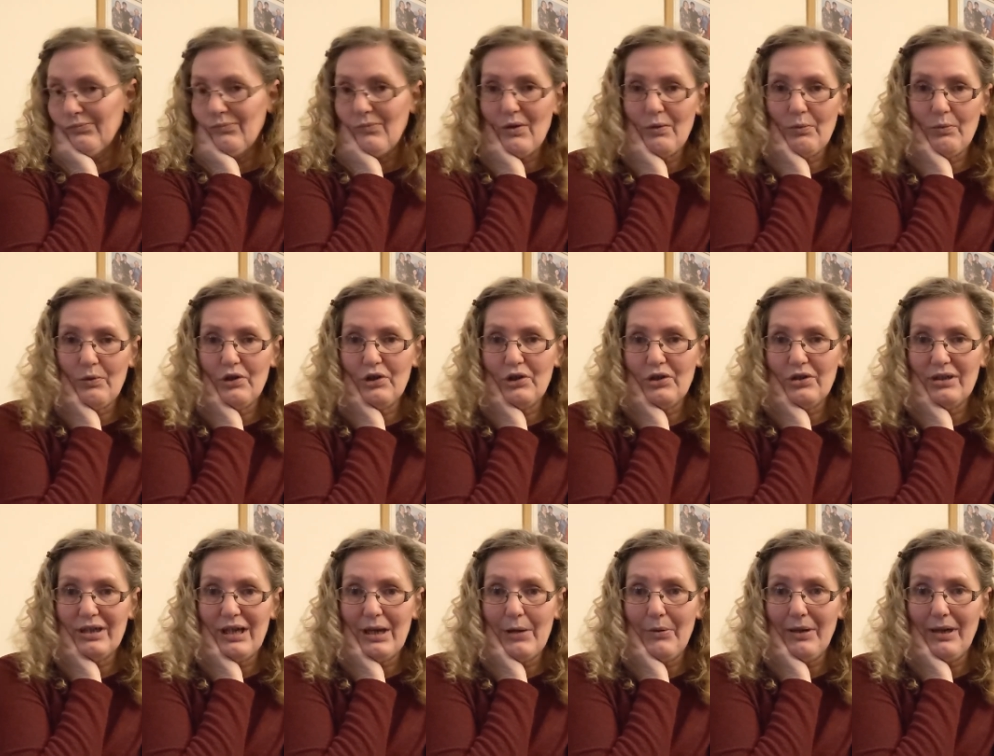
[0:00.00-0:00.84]
And we shall
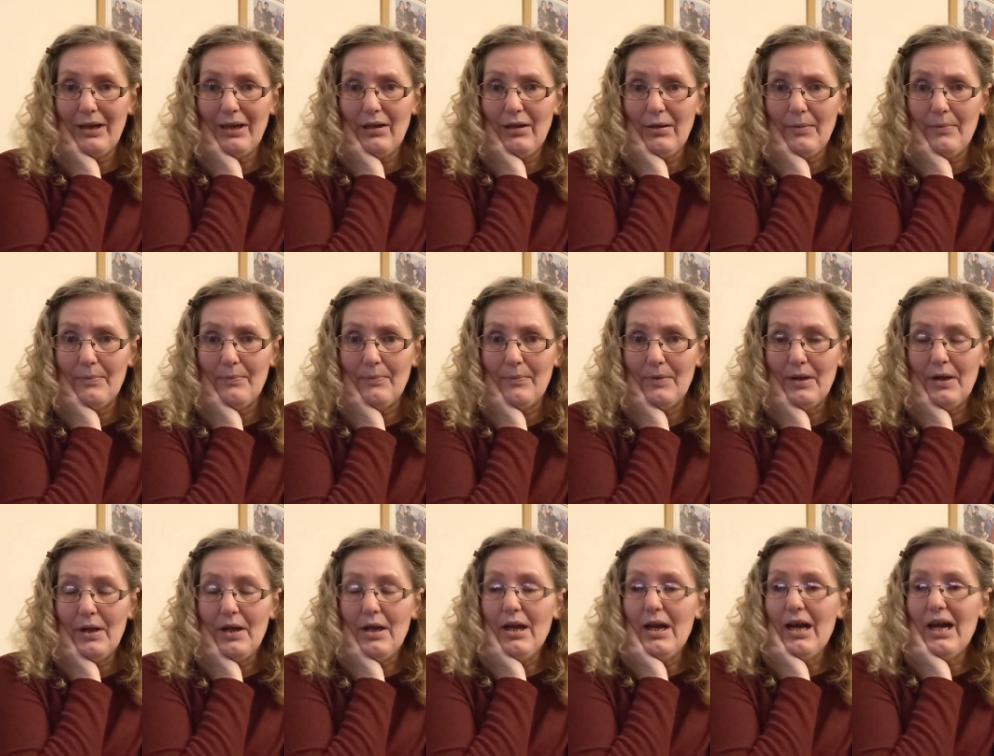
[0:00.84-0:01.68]
see how we get on.
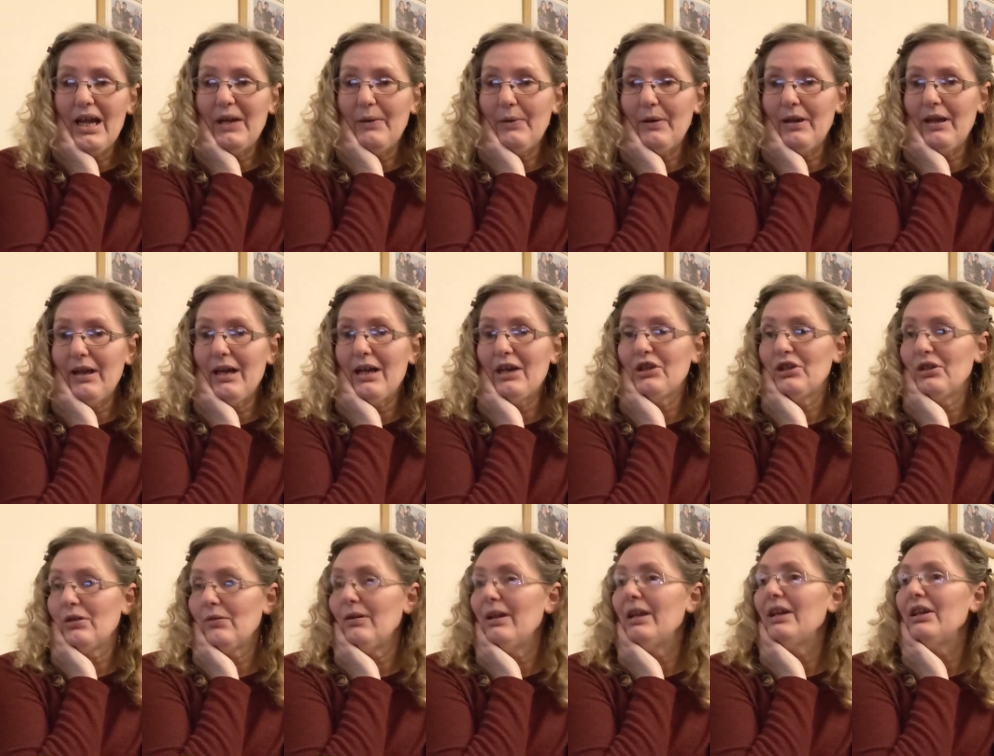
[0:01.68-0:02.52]
Anyway, I
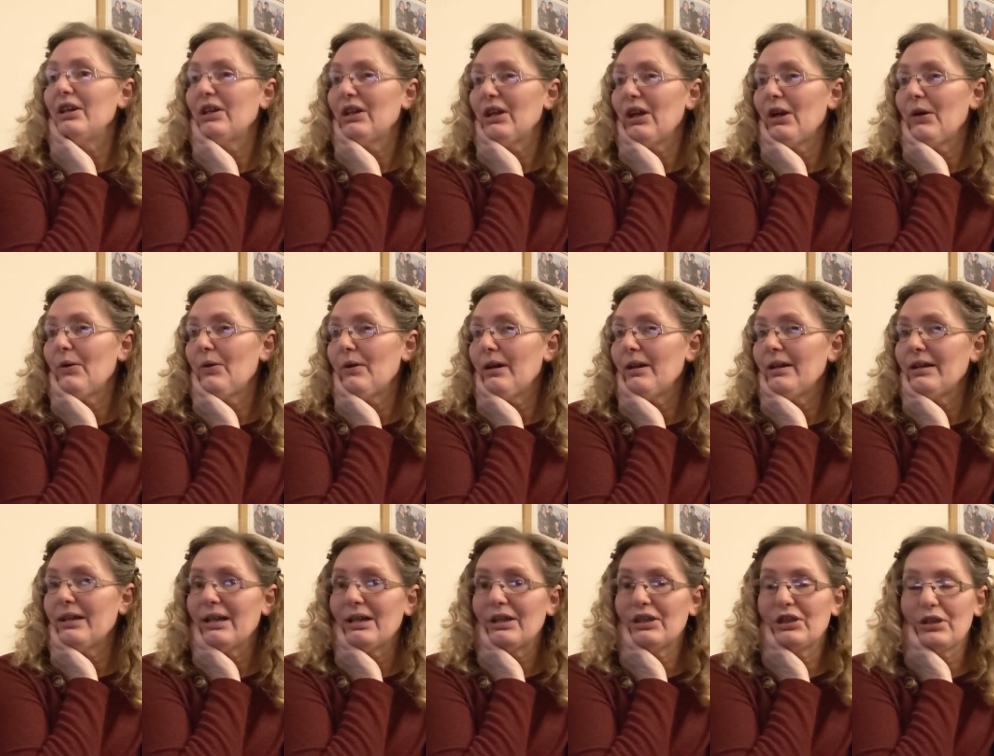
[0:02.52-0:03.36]
shall let you go and
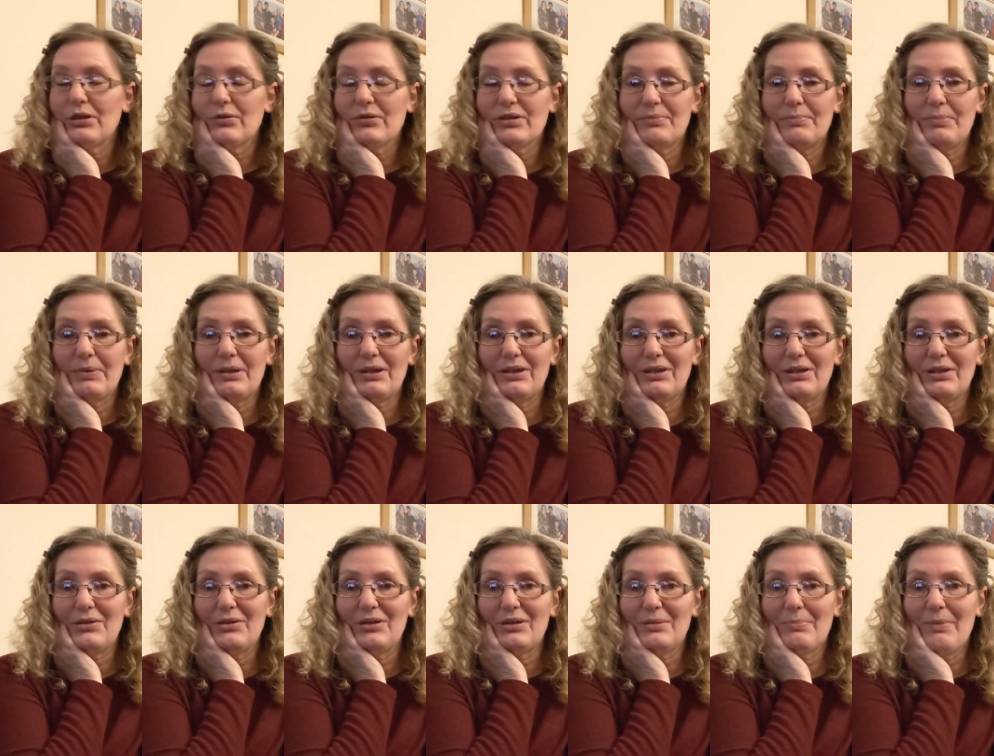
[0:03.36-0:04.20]
I shall speak to
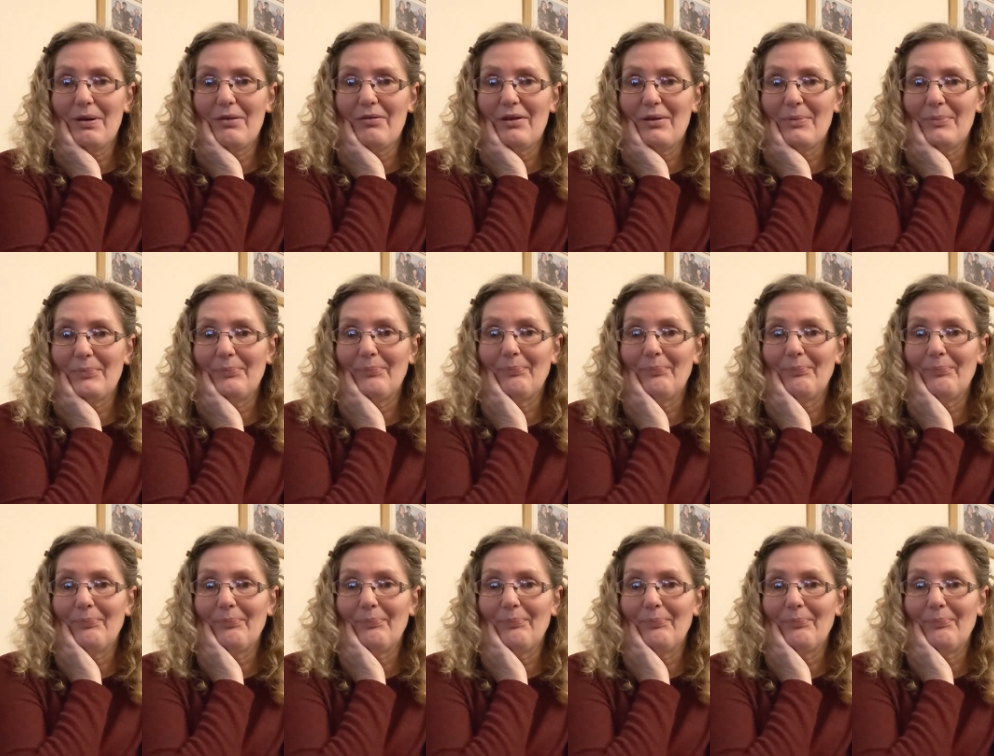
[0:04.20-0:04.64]
you tomorrow.